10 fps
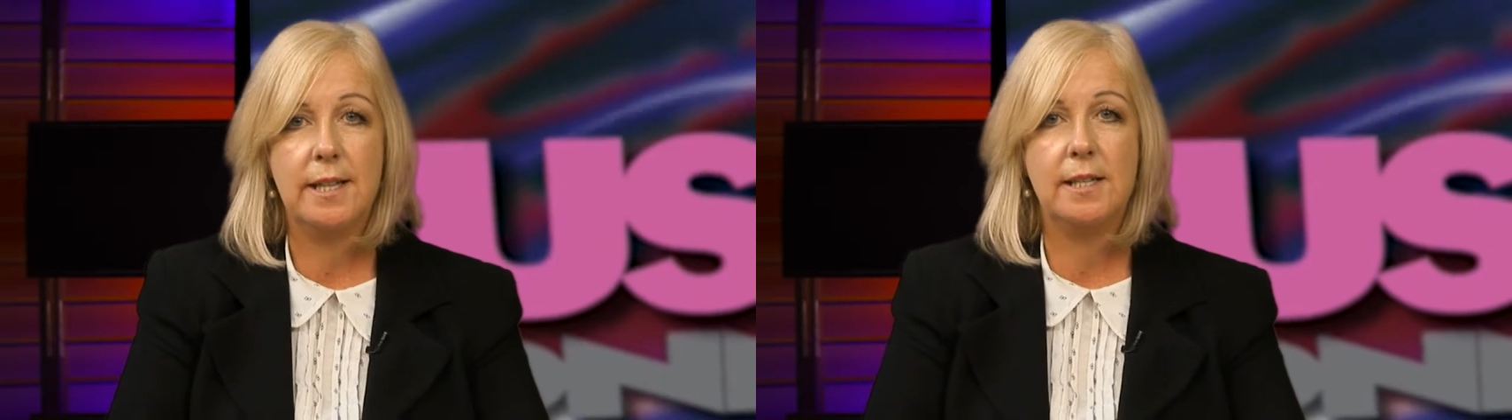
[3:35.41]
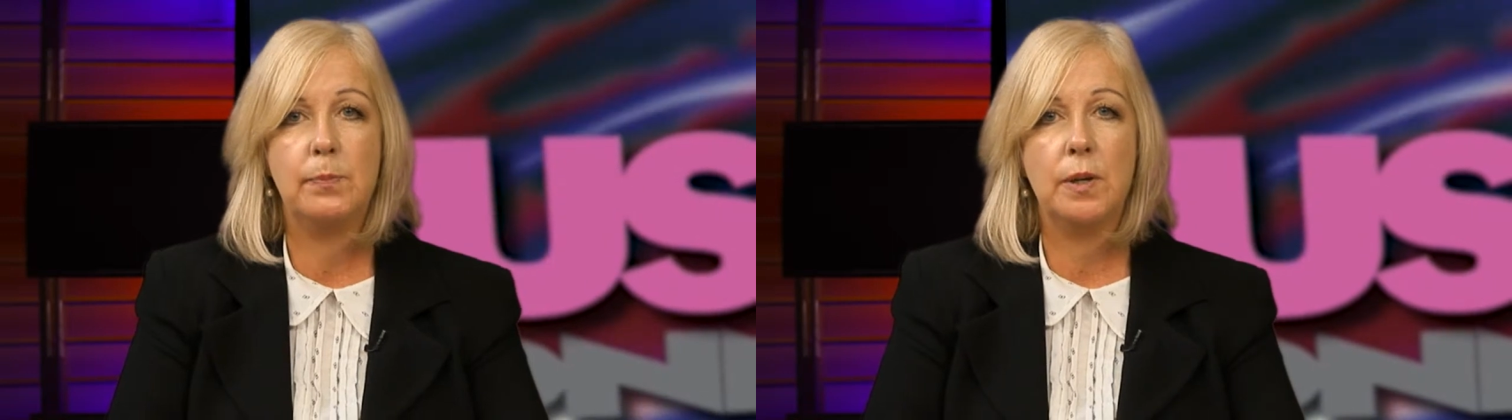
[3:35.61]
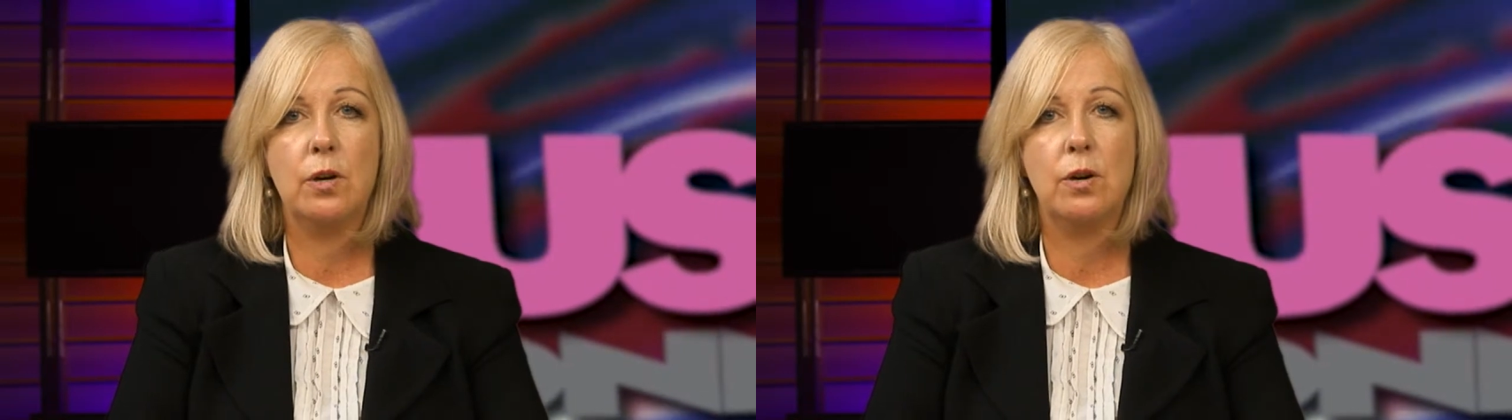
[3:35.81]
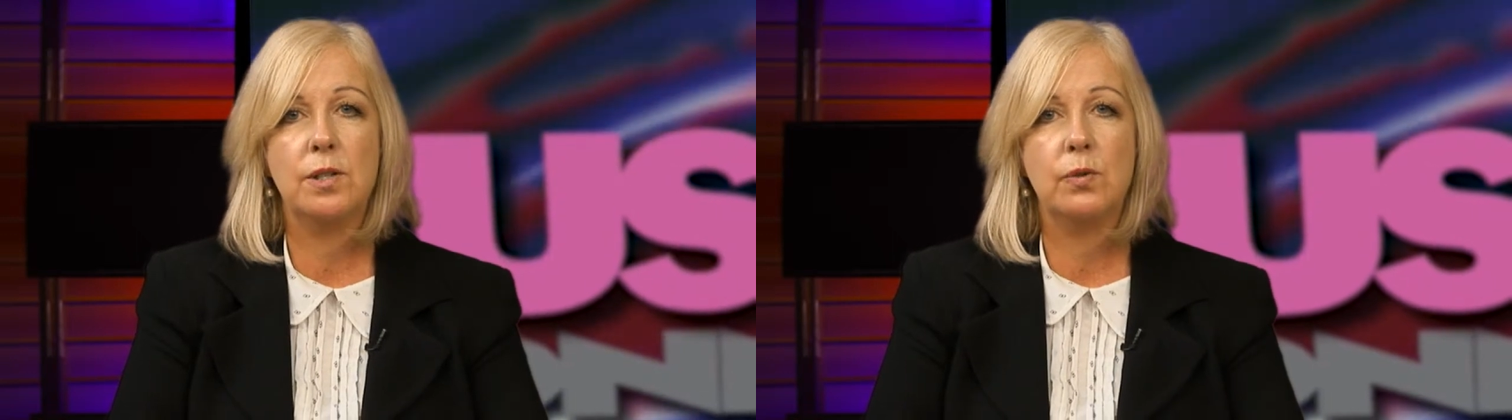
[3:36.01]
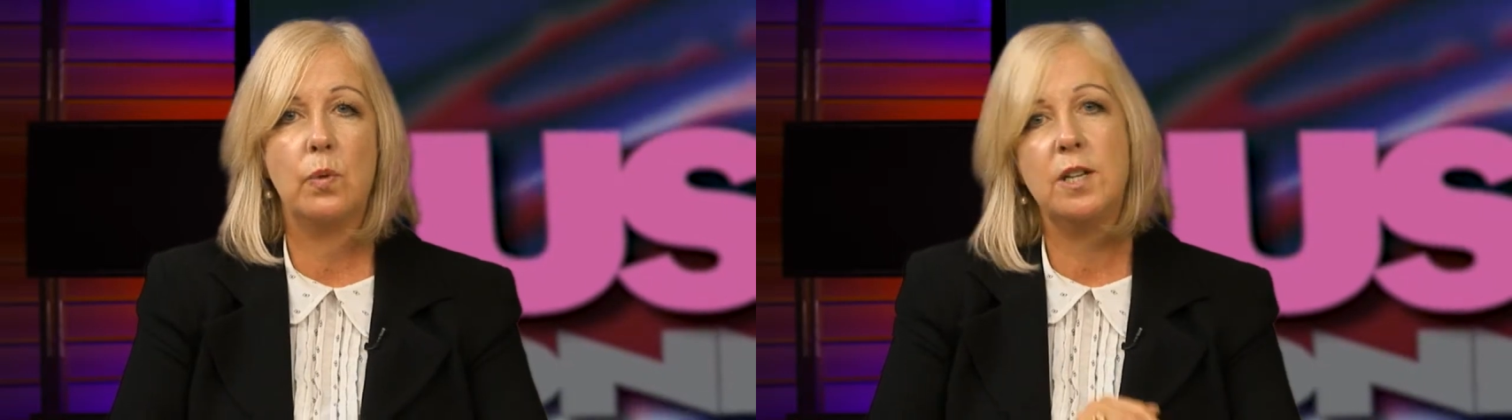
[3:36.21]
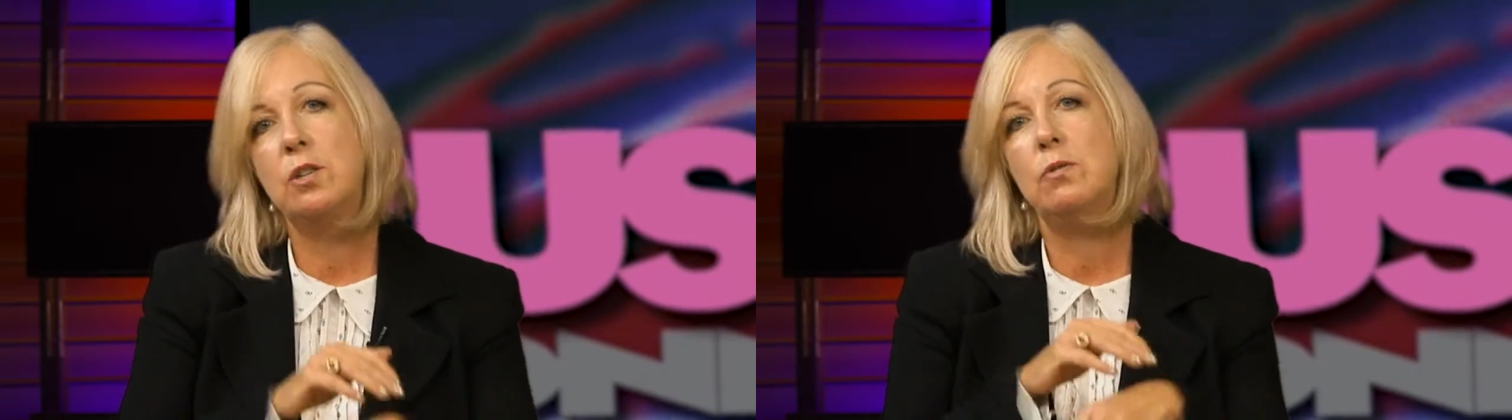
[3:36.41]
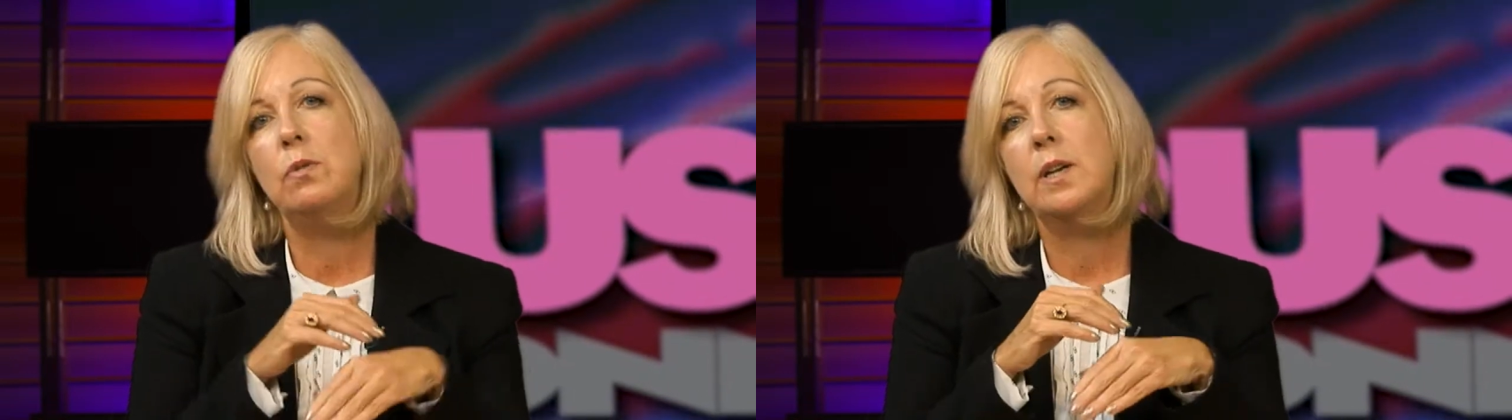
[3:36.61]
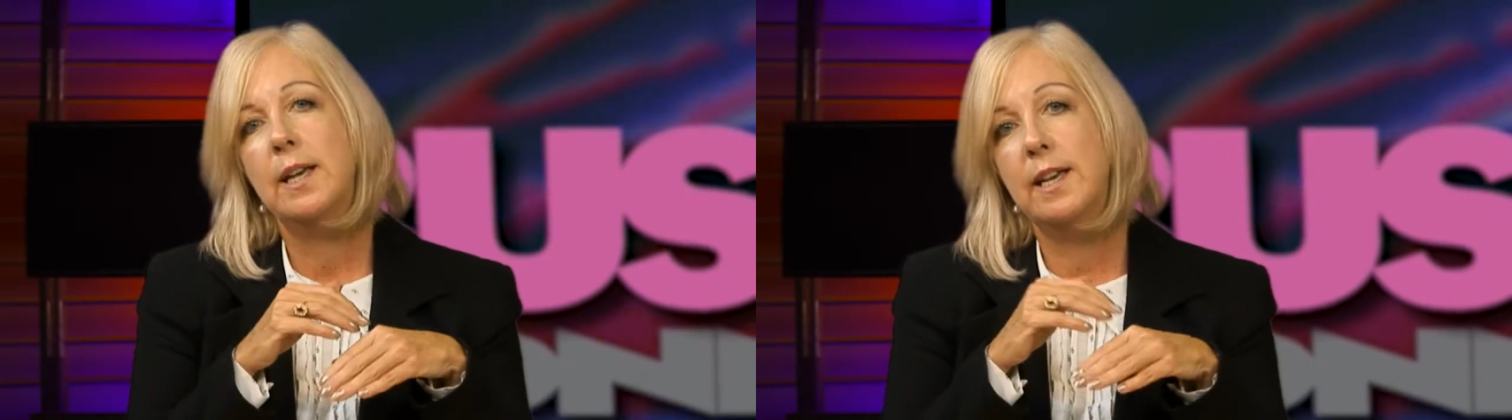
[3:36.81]
is because when you
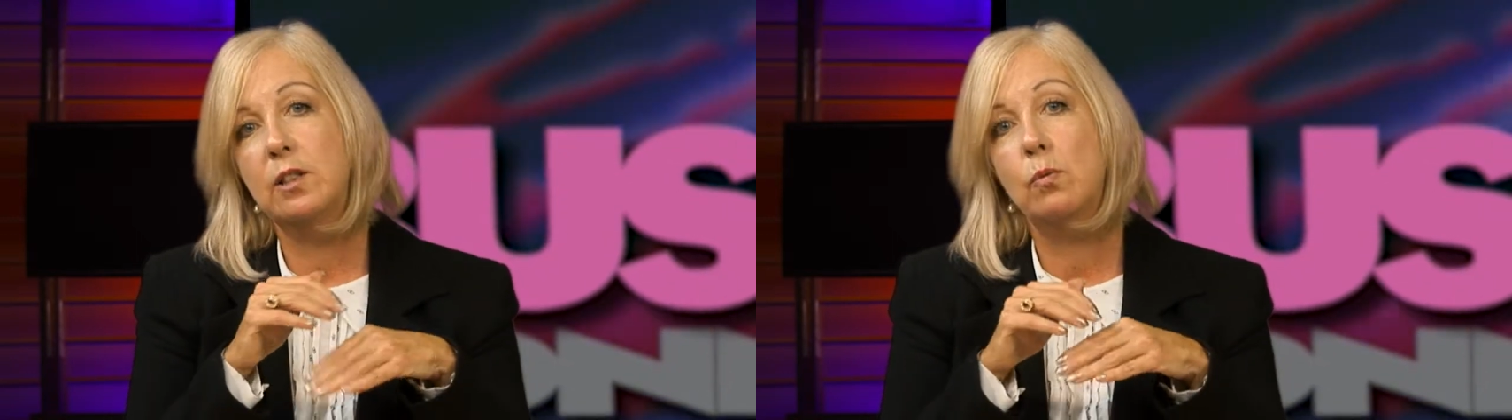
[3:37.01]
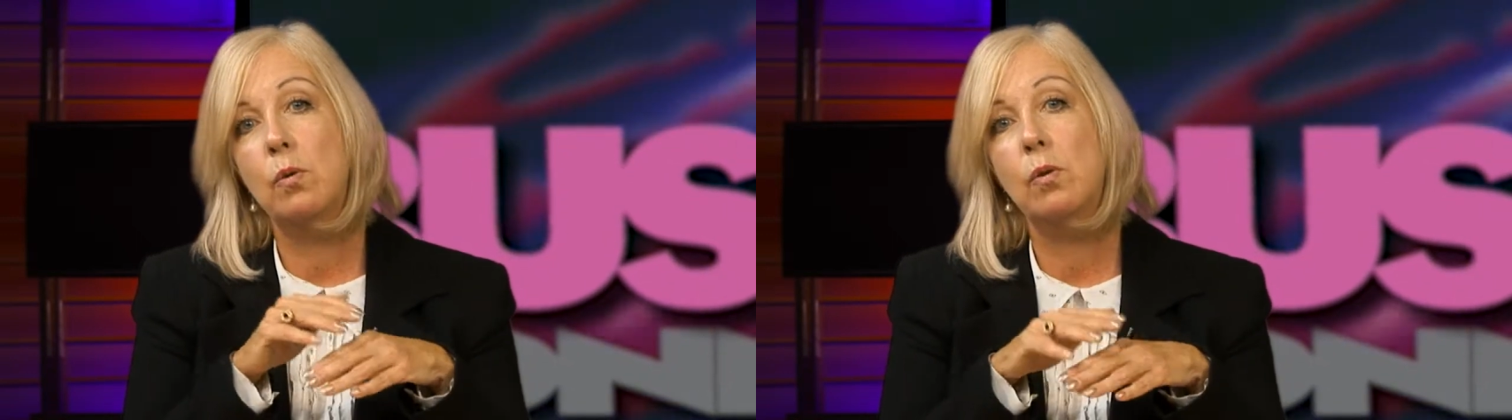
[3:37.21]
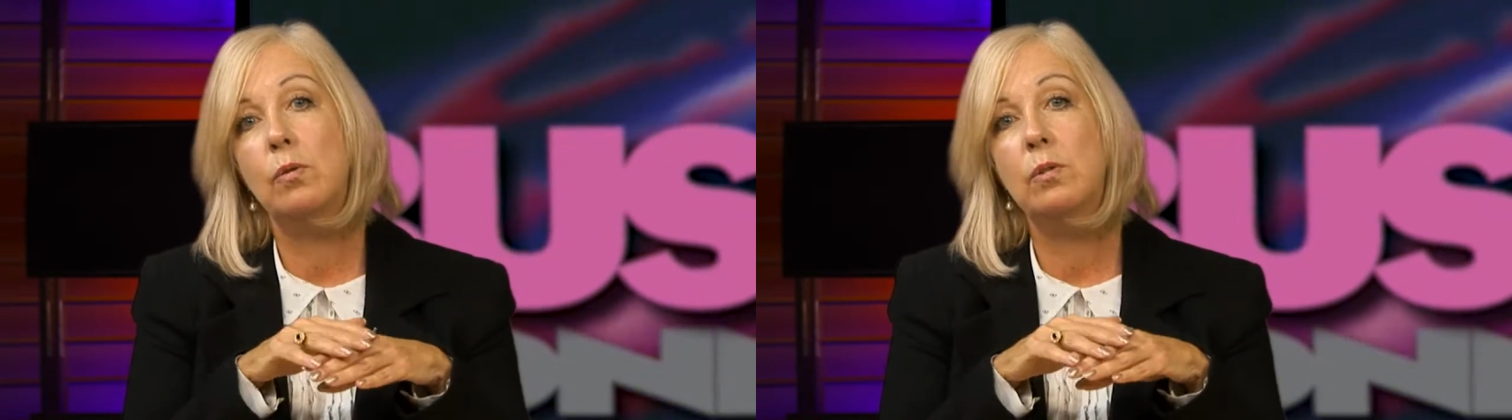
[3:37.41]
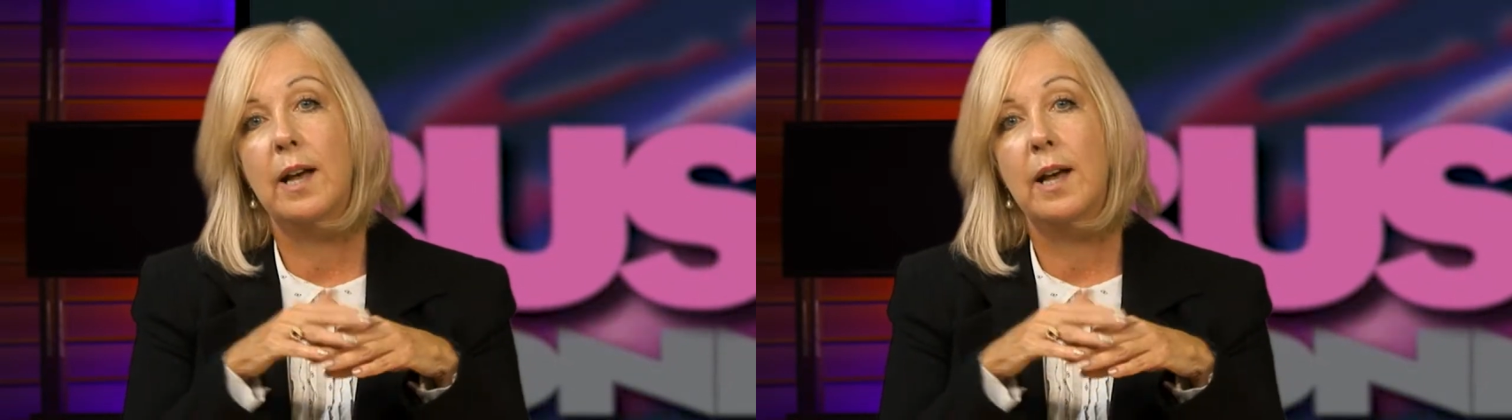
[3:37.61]
hit the wall,